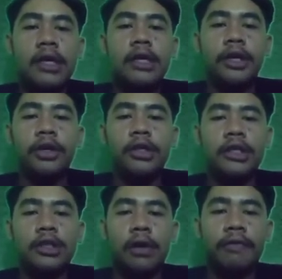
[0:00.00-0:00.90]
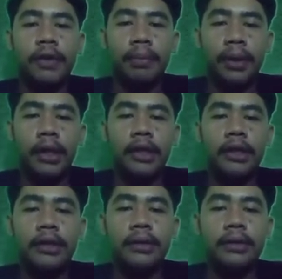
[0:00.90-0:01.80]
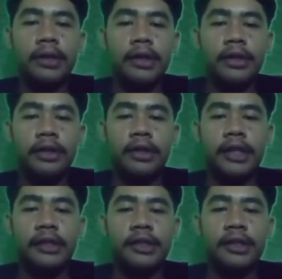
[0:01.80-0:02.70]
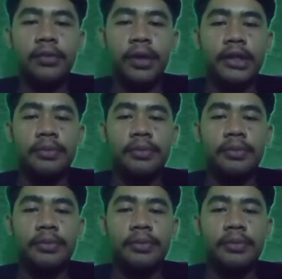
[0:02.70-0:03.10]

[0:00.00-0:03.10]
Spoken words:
The uses of the mini dictation with